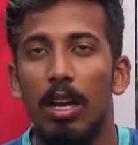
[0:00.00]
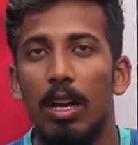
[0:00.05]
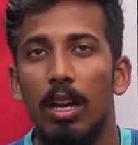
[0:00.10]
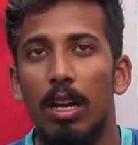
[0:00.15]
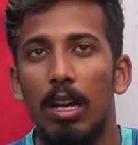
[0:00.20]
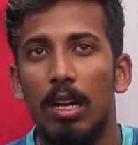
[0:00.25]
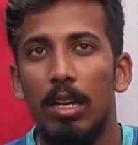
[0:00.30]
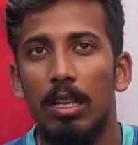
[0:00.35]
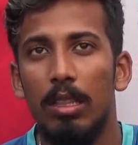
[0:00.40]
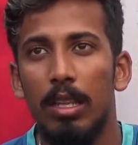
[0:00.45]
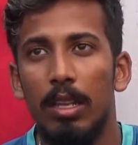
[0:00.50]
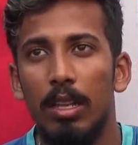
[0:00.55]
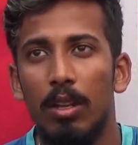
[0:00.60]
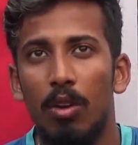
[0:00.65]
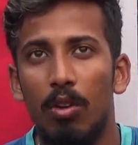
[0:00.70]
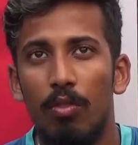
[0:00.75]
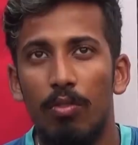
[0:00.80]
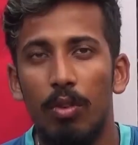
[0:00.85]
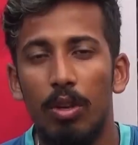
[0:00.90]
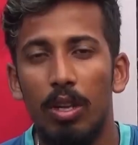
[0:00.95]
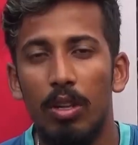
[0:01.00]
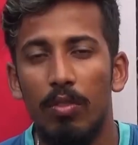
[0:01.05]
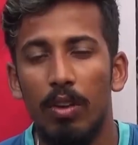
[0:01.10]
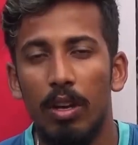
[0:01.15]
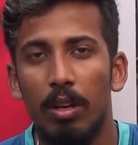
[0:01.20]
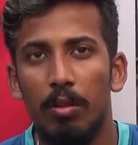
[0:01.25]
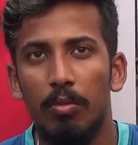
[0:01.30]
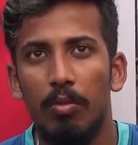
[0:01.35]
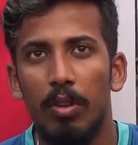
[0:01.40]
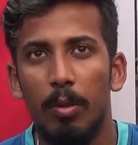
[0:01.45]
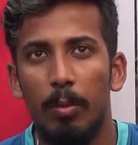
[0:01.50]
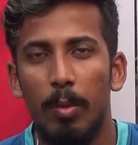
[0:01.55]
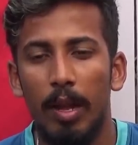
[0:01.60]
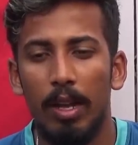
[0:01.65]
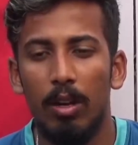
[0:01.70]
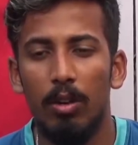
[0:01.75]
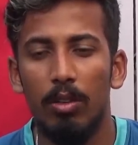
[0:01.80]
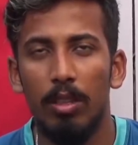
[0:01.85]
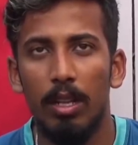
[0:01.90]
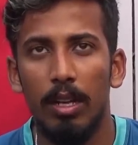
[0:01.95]
then hopefully we are
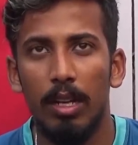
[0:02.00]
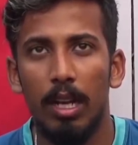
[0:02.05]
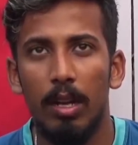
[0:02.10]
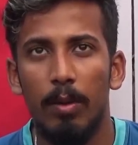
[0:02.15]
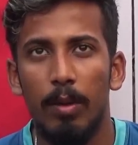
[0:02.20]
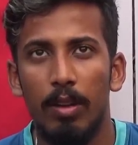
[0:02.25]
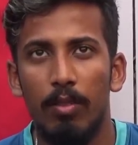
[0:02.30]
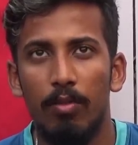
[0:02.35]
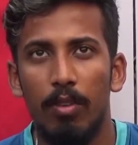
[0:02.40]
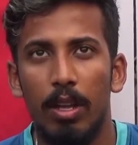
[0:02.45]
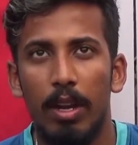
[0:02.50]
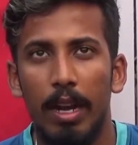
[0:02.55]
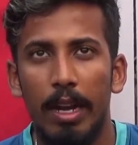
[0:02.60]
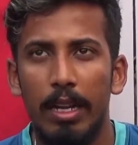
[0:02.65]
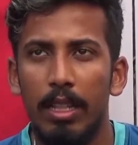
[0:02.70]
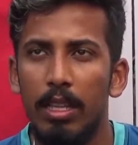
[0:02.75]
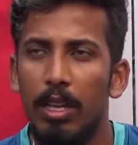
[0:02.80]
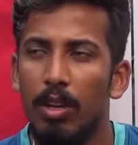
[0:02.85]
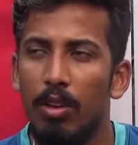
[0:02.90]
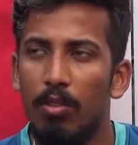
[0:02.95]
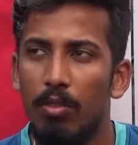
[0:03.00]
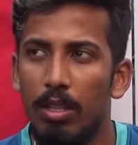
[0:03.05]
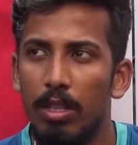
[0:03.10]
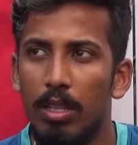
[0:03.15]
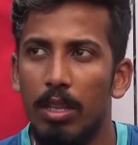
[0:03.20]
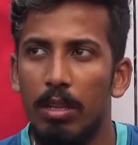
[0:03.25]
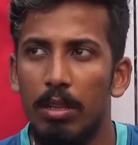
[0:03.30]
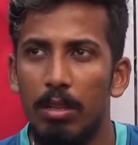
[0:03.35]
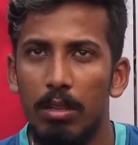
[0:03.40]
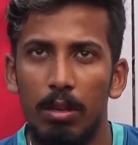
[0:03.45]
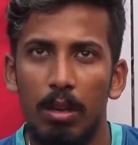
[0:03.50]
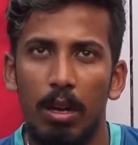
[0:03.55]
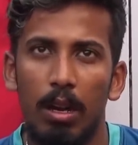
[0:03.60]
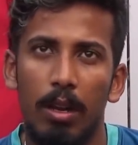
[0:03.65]
back on the game and we are right there over there.